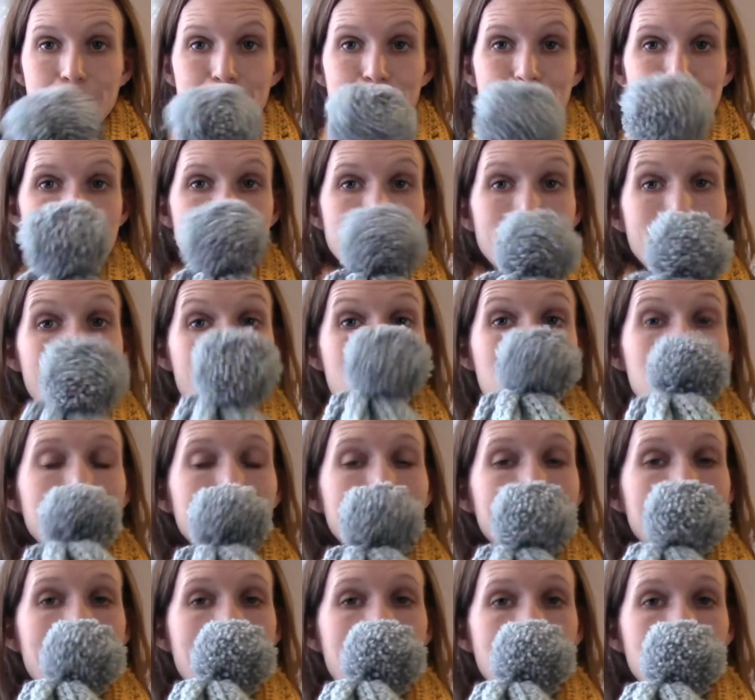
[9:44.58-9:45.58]
So I'm
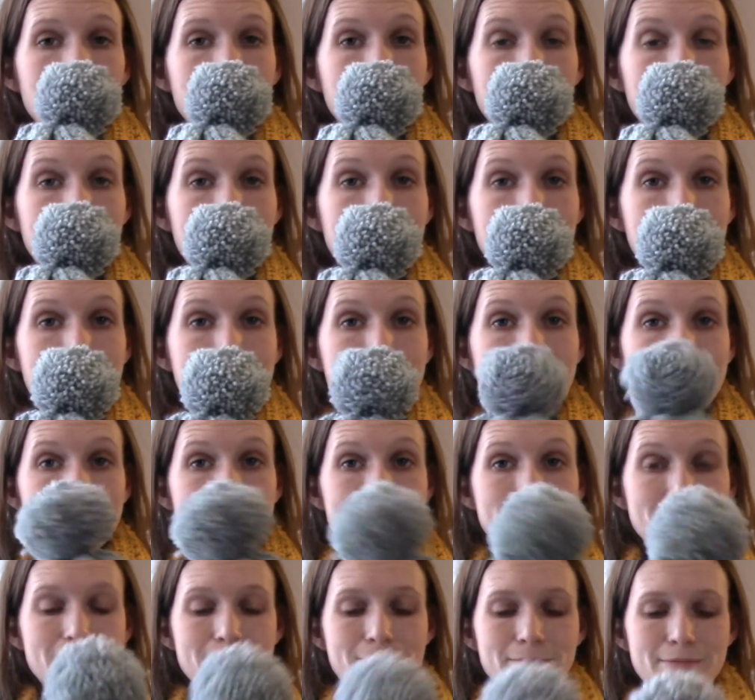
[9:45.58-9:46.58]
really happy with
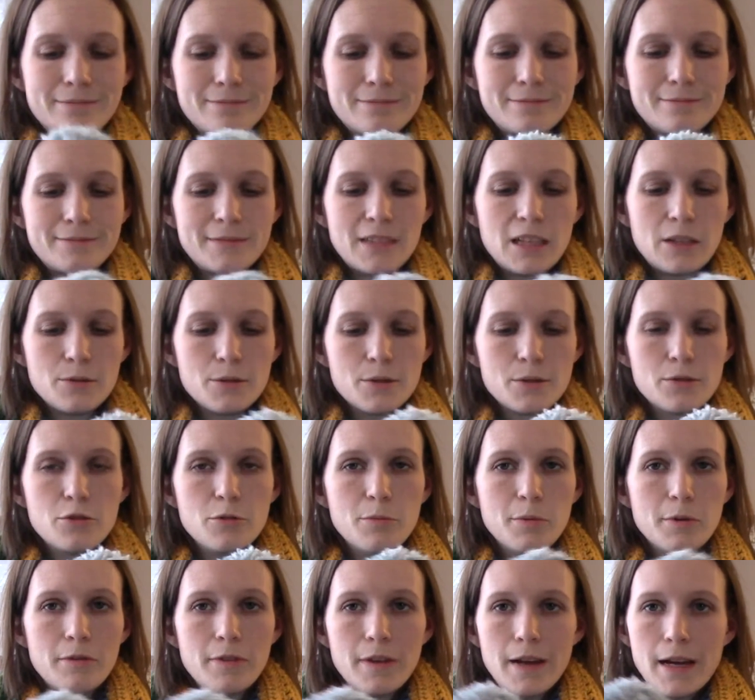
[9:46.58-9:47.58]
it. It was
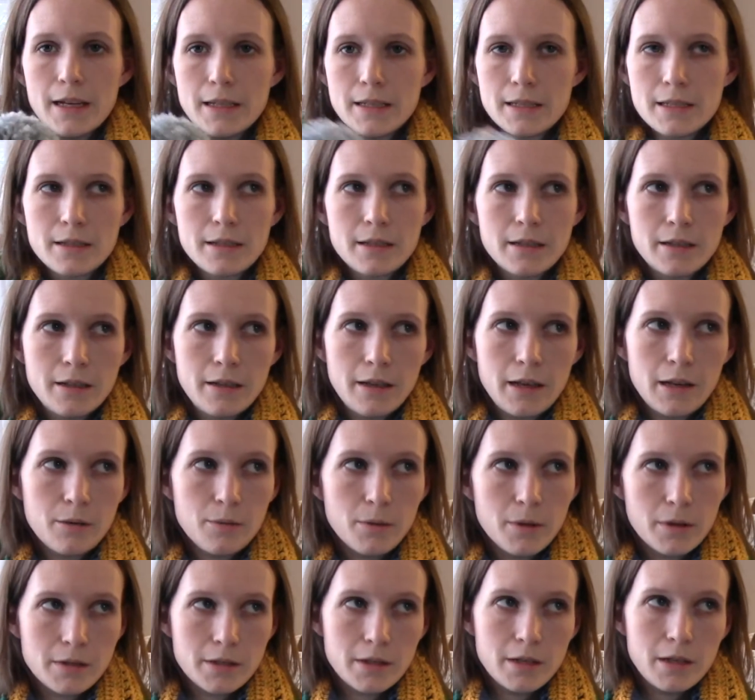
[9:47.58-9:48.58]
super fast. I
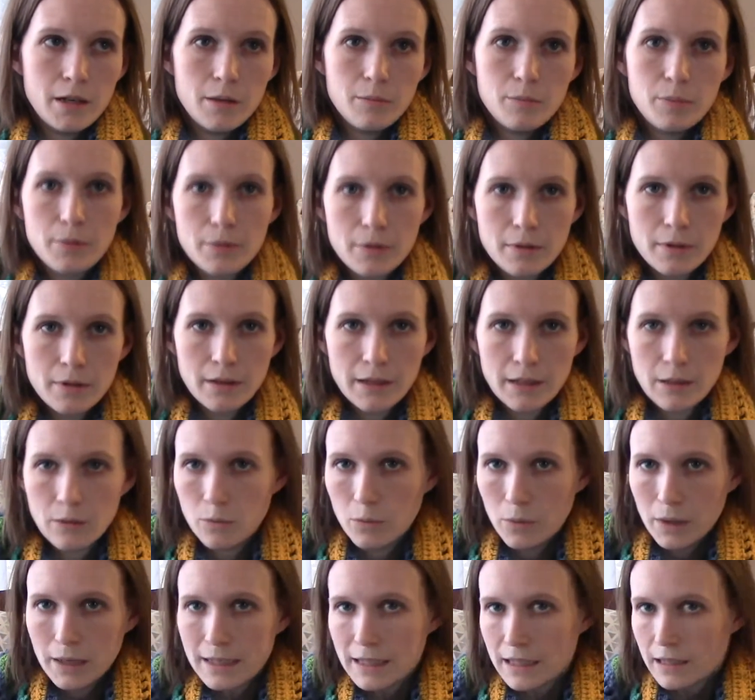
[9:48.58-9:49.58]
worked it up in
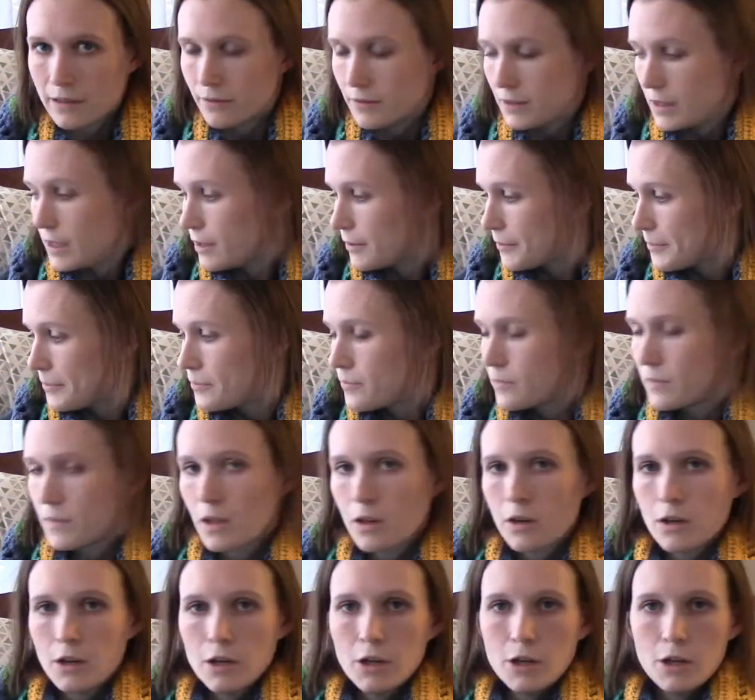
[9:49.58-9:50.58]
one evening
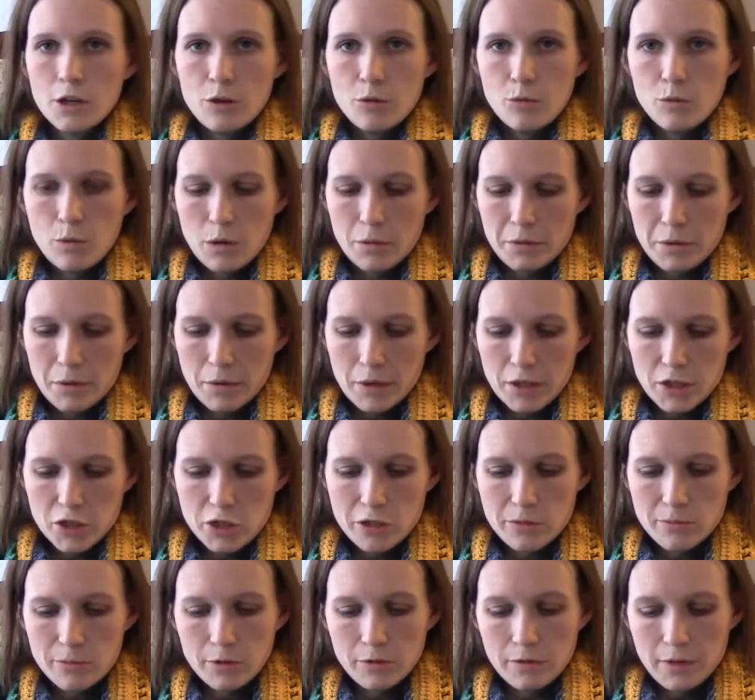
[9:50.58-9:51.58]
while we watched
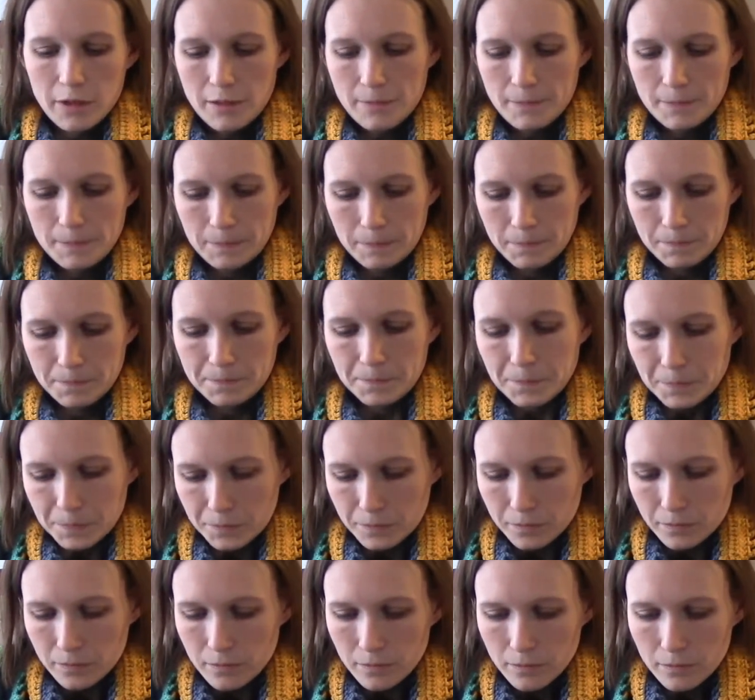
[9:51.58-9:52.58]
a movie,
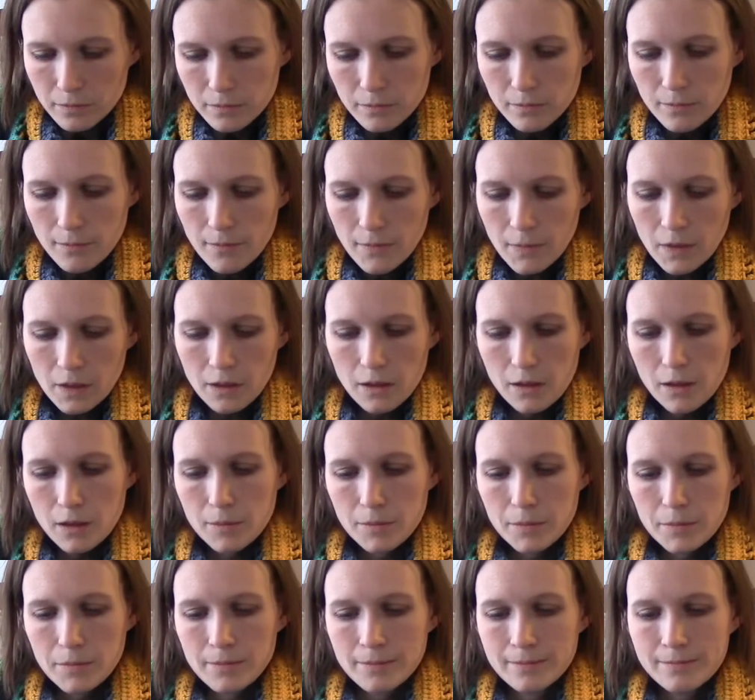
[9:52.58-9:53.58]

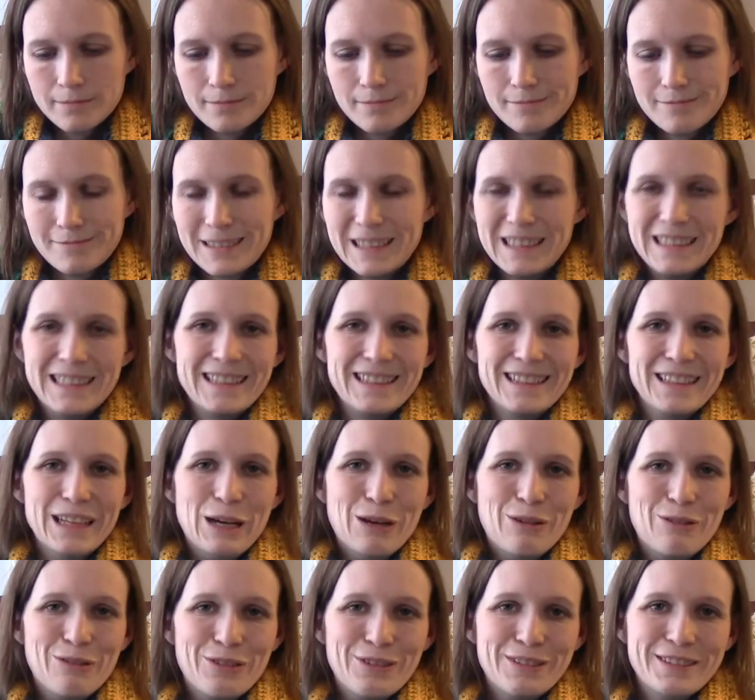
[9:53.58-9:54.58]
and
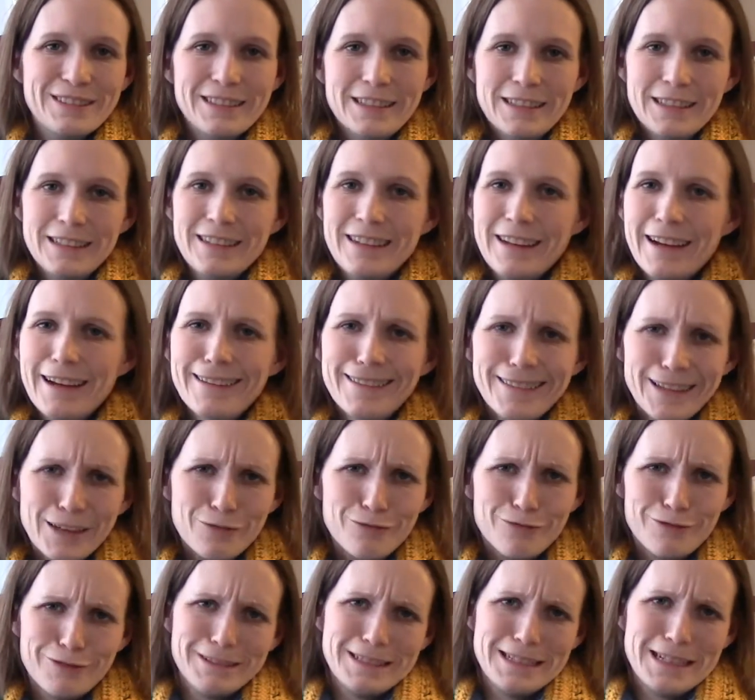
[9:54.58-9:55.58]
I love
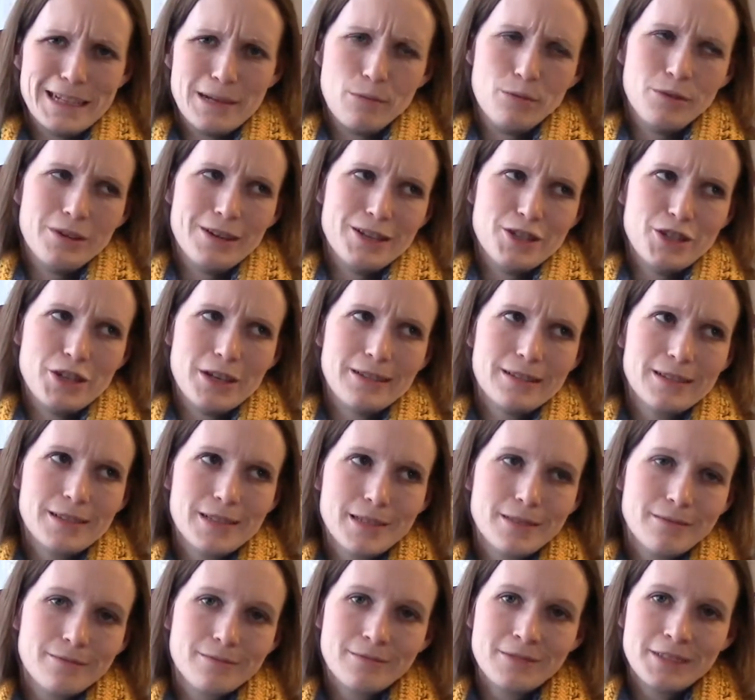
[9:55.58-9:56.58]
one-day
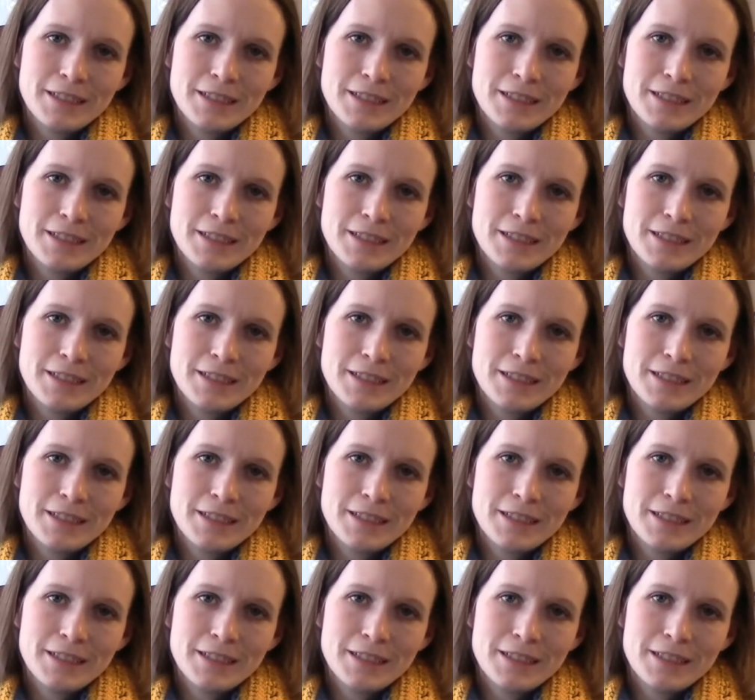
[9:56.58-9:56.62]
projects.